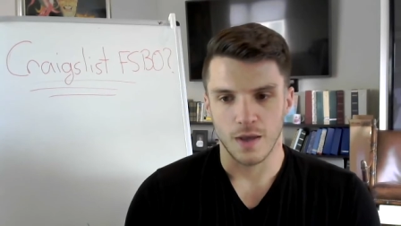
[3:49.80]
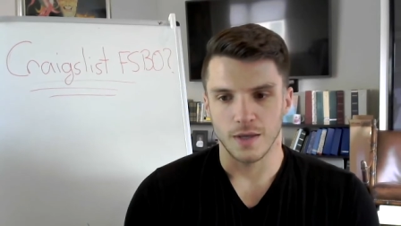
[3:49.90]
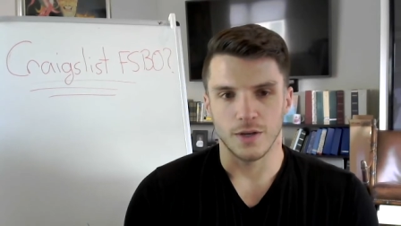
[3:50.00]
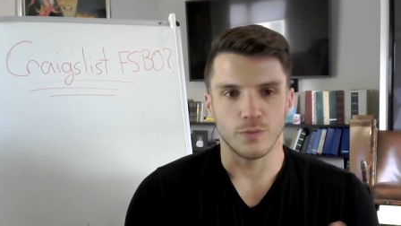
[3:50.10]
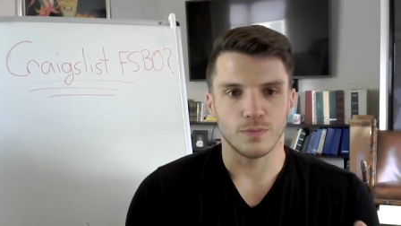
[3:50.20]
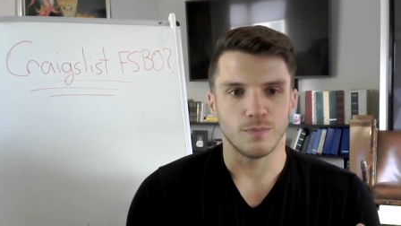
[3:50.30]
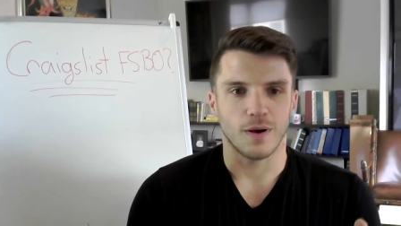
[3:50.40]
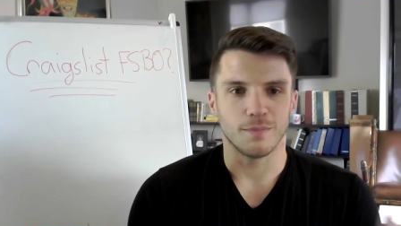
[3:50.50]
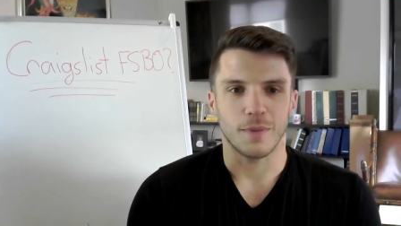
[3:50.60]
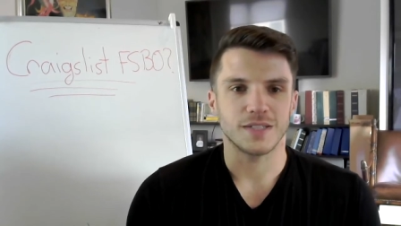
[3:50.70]
You know,
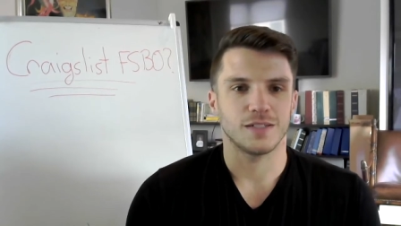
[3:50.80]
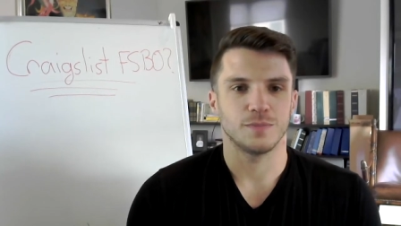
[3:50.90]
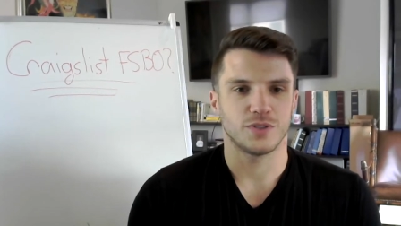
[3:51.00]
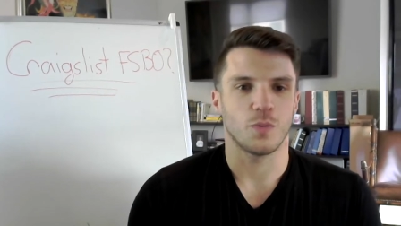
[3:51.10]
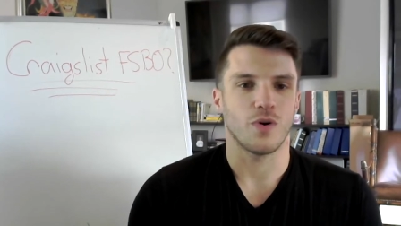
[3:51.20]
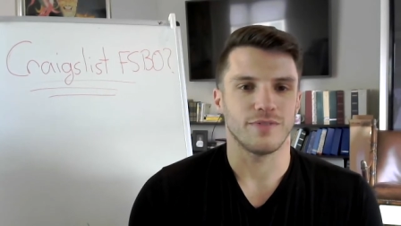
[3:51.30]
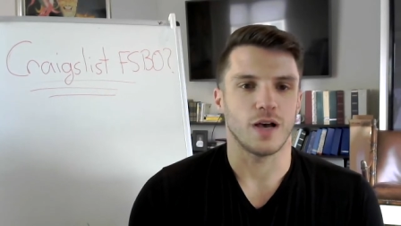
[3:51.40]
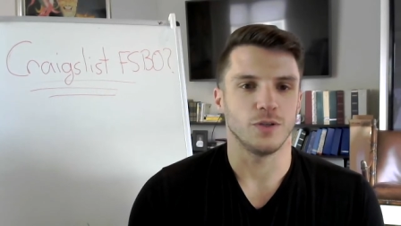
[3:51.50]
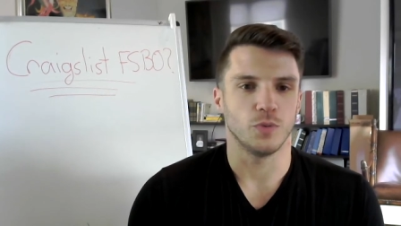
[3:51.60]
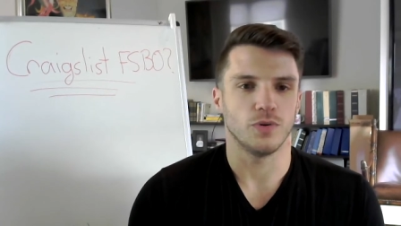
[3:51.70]
my time's somewhat
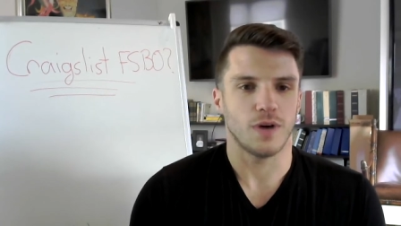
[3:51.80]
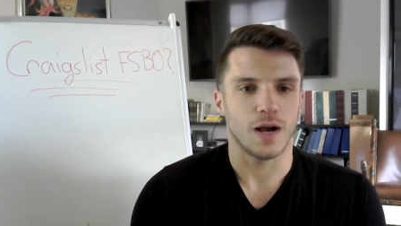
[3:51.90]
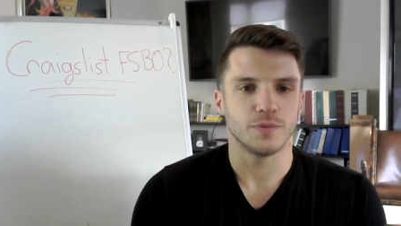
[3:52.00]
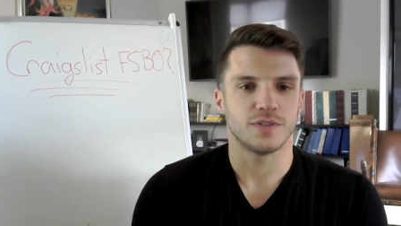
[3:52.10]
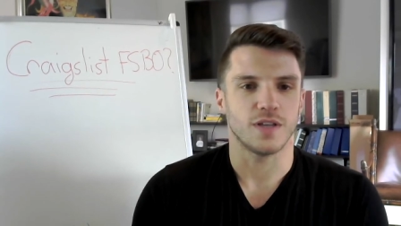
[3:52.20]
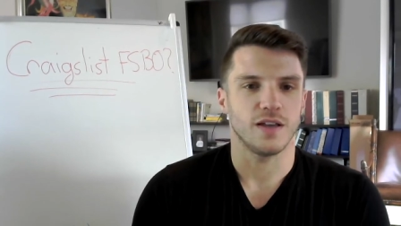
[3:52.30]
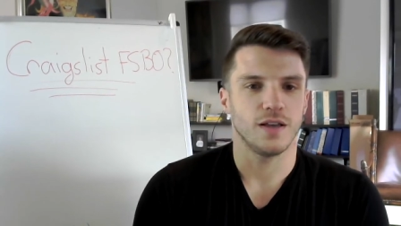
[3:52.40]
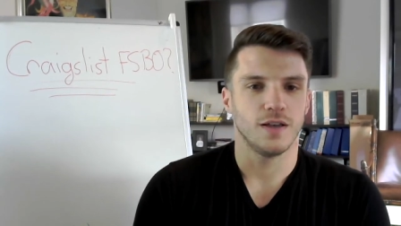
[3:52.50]
valuable, I would say.